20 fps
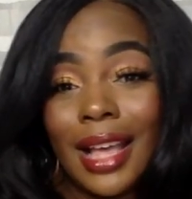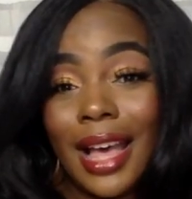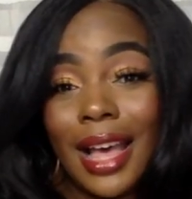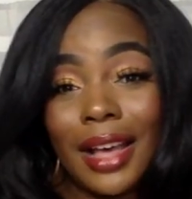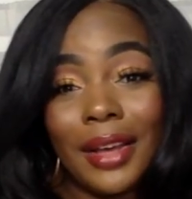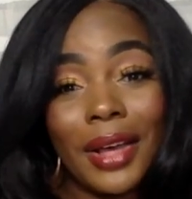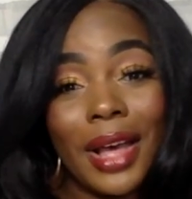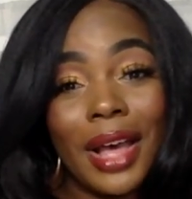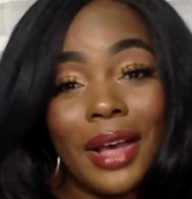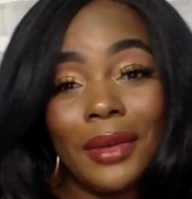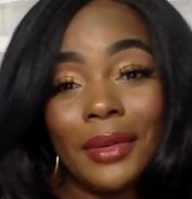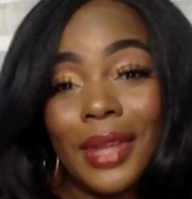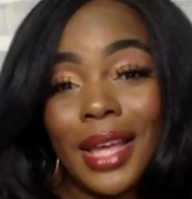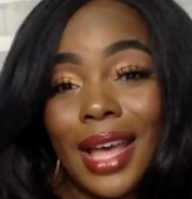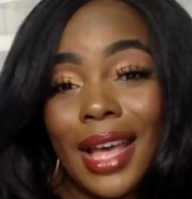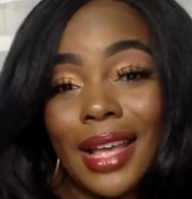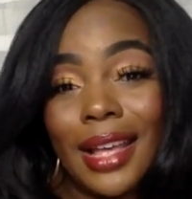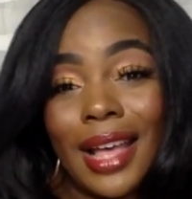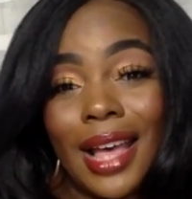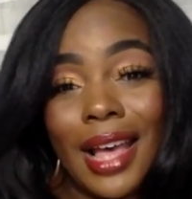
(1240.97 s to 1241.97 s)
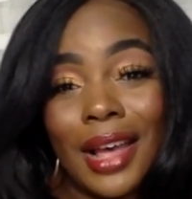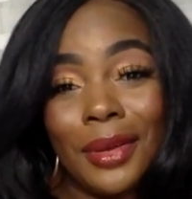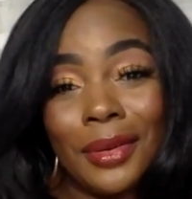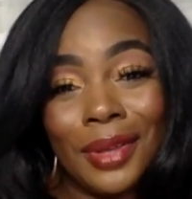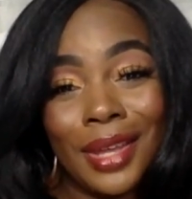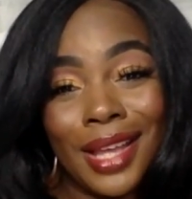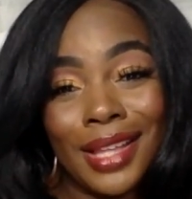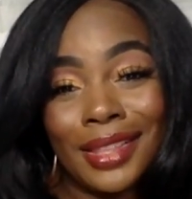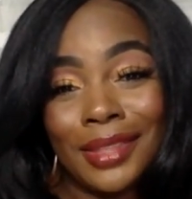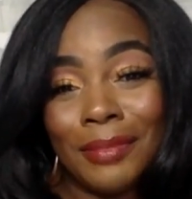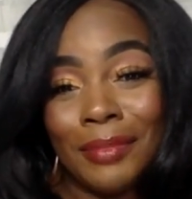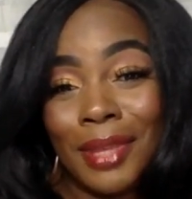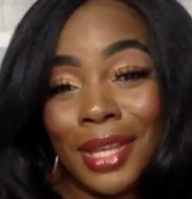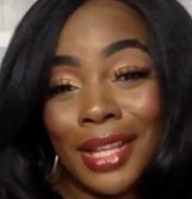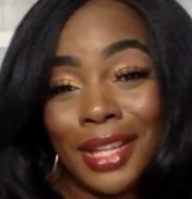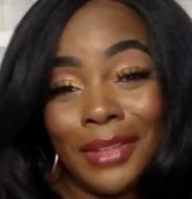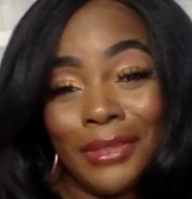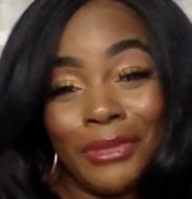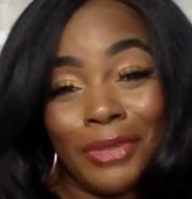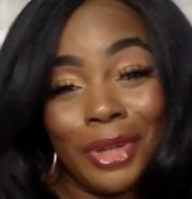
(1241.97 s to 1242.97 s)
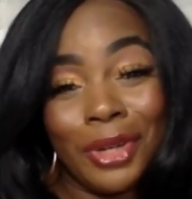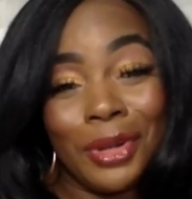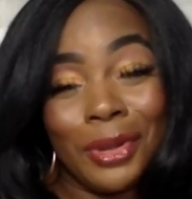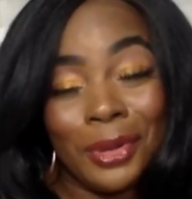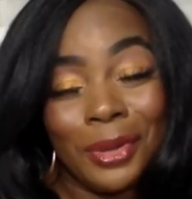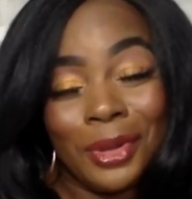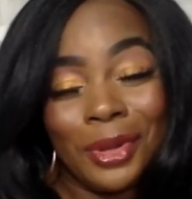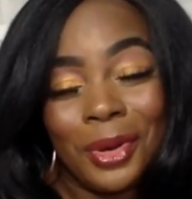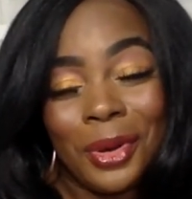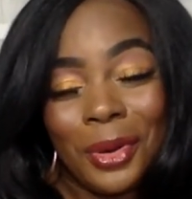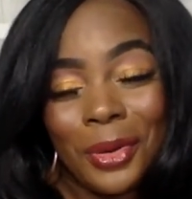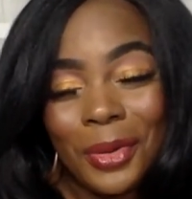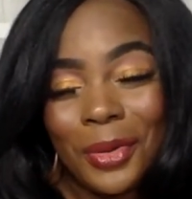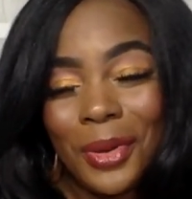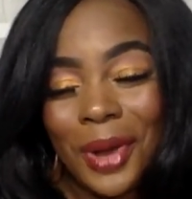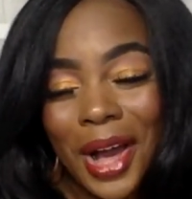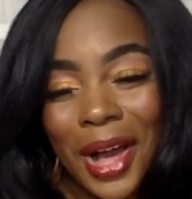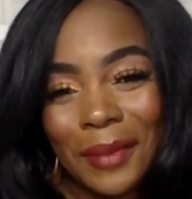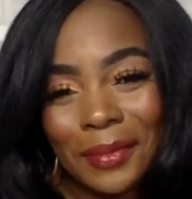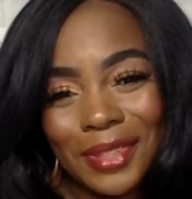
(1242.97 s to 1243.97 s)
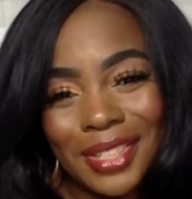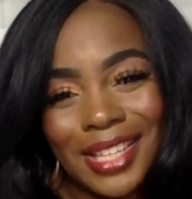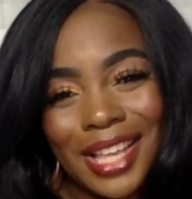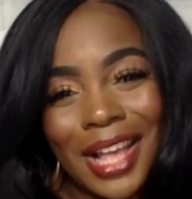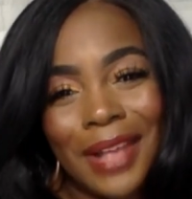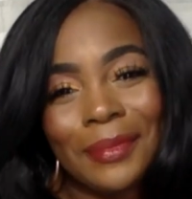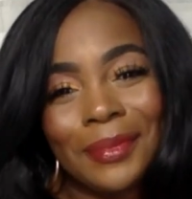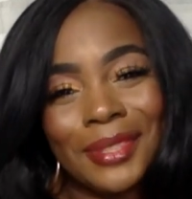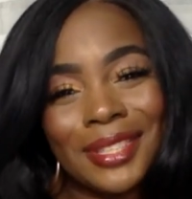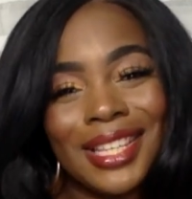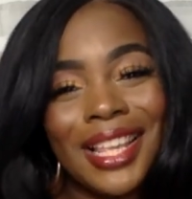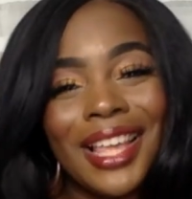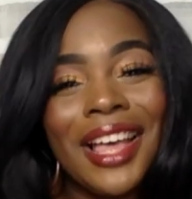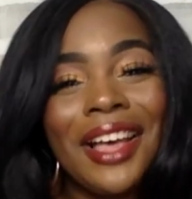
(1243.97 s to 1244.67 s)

I, I don't got I don't got the belly for no crop tops.